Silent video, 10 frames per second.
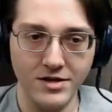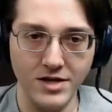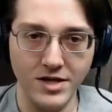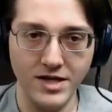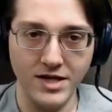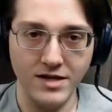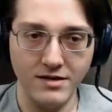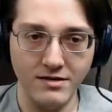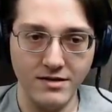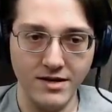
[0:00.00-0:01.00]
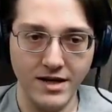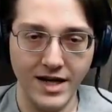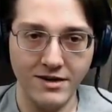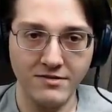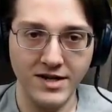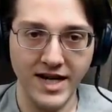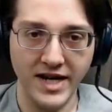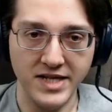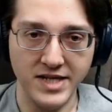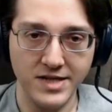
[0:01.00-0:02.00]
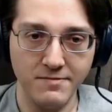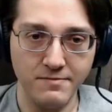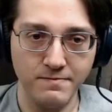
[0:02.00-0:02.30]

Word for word: Gee, how nice.